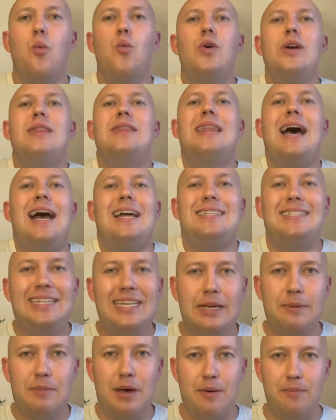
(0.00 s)
with that
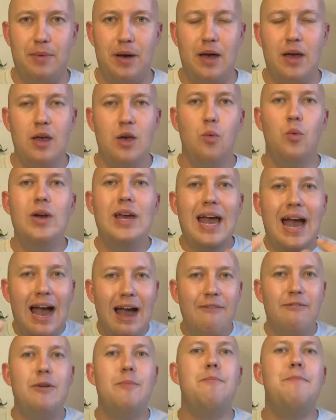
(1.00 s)
team member. We
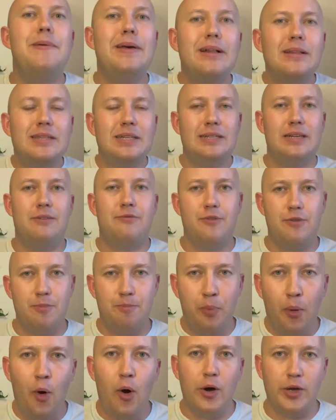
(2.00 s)
haven't built enough
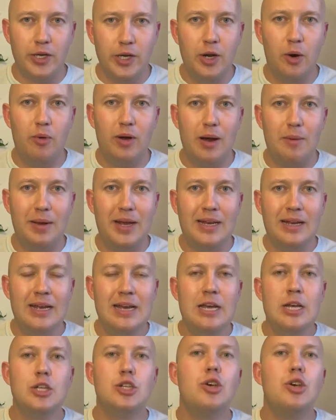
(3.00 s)
rapport. You know what I mean?